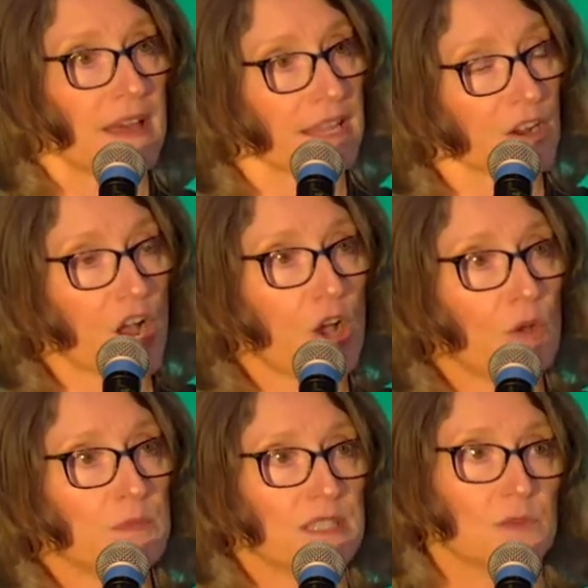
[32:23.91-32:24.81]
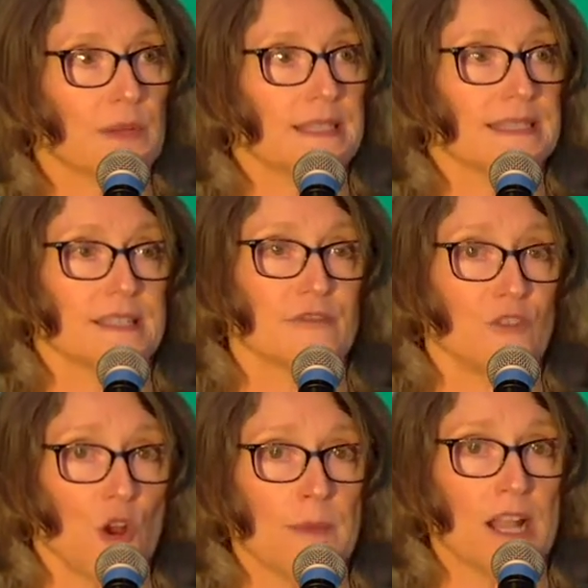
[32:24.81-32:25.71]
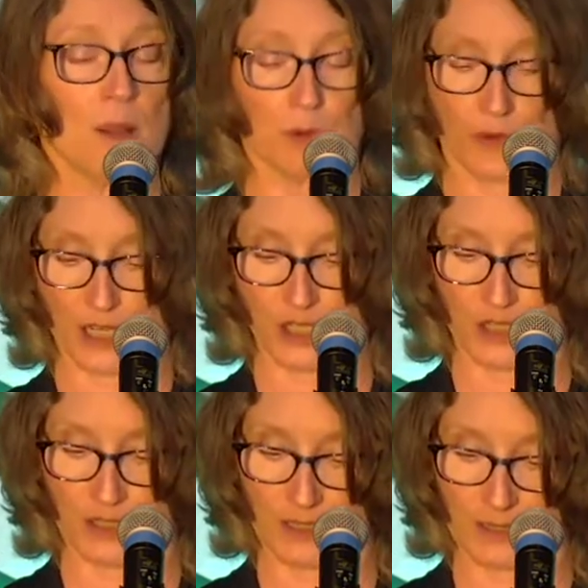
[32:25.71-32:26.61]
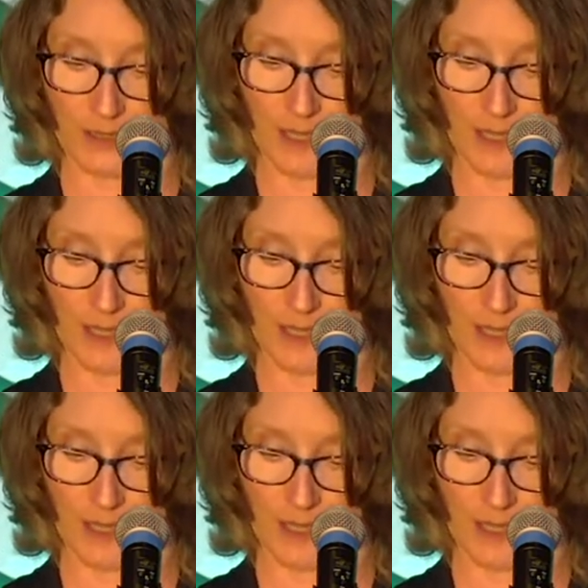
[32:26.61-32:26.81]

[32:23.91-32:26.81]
their homes as well as their farming operations.